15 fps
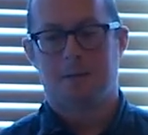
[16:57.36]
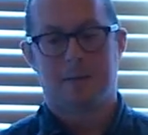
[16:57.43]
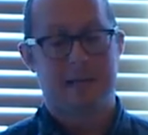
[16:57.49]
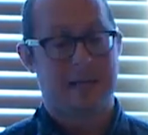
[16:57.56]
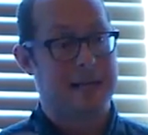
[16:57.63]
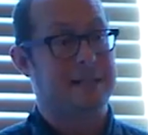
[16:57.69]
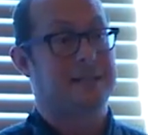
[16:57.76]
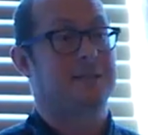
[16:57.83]
The
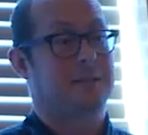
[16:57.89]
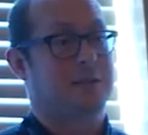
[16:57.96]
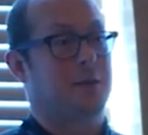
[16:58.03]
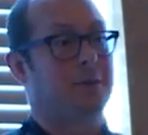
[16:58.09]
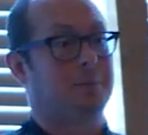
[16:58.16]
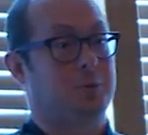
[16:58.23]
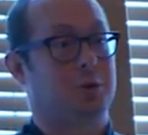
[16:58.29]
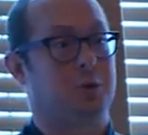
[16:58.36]
kids
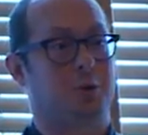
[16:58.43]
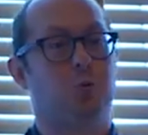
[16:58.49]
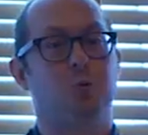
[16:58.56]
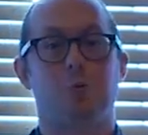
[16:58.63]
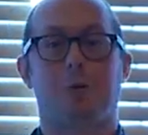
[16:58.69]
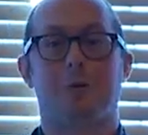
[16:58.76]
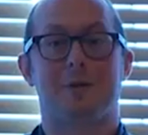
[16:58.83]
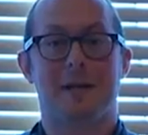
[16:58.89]
turn up to school
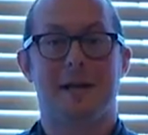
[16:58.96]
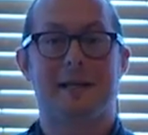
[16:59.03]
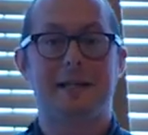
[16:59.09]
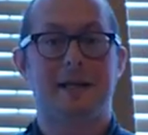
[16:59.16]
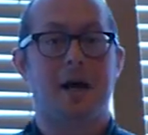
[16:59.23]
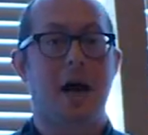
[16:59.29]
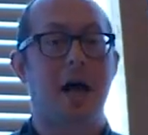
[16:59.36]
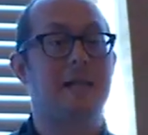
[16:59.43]
one day
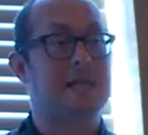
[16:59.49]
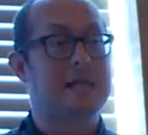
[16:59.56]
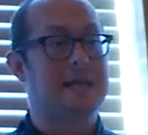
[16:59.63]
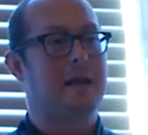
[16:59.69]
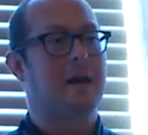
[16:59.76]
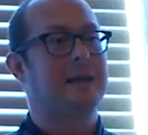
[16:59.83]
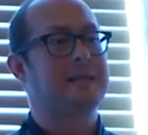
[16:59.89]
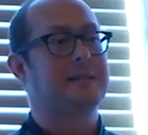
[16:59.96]
and
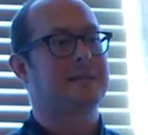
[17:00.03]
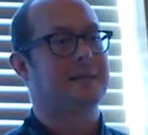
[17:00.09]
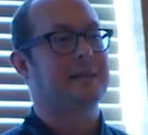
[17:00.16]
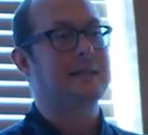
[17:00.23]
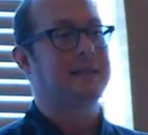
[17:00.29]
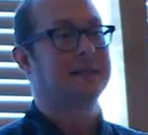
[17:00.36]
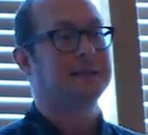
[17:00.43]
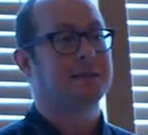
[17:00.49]

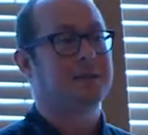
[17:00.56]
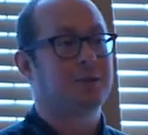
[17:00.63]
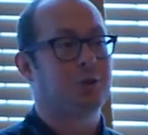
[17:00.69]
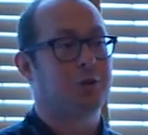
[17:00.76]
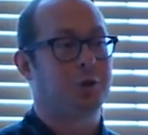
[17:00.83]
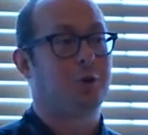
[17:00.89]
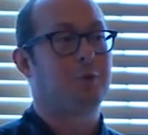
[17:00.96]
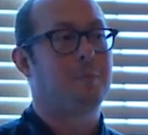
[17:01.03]
delightedly
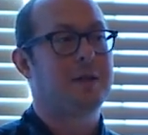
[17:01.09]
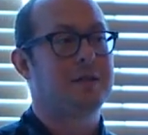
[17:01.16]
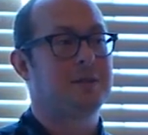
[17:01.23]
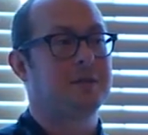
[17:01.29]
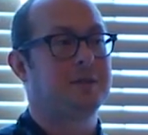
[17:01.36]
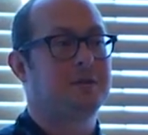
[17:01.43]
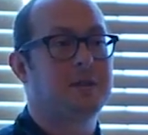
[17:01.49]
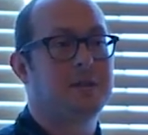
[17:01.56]
show
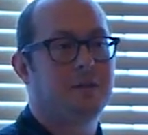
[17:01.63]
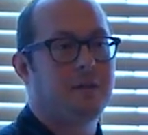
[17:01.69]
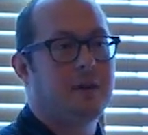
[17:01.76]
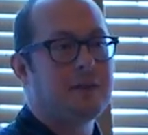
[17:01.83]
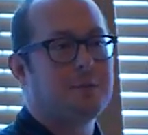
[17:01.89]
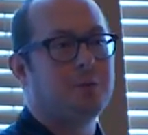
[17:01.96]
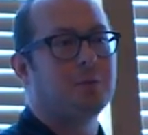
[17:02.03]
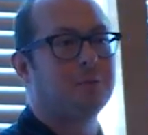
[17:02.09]
Miss this
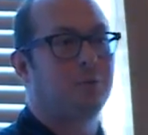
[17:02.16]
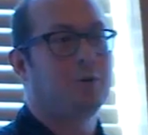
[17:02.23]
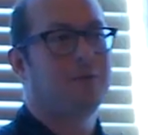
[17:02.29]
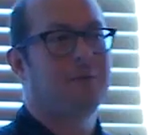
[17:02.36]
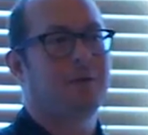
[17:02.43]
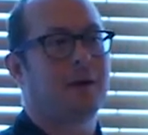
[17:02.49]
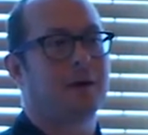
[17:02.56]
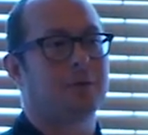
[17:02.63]
Facebook
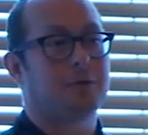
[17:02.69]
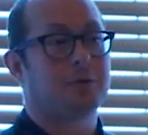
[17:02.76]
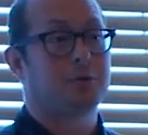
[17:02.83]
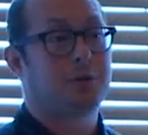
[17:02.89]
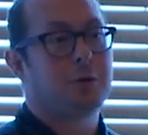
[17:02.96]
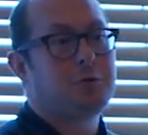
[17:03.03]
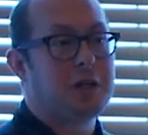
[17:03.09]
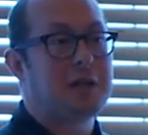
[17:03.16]
profile
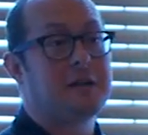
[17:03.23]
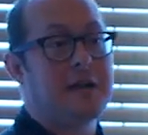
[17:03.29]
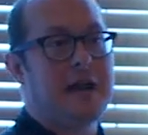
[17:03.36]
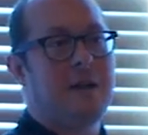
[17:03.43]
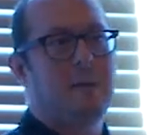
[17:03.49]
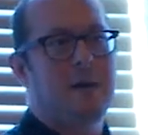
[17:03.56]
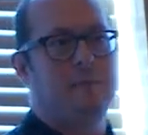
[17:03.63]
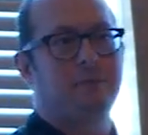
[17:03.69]
so she can
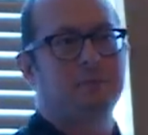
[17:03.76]
now have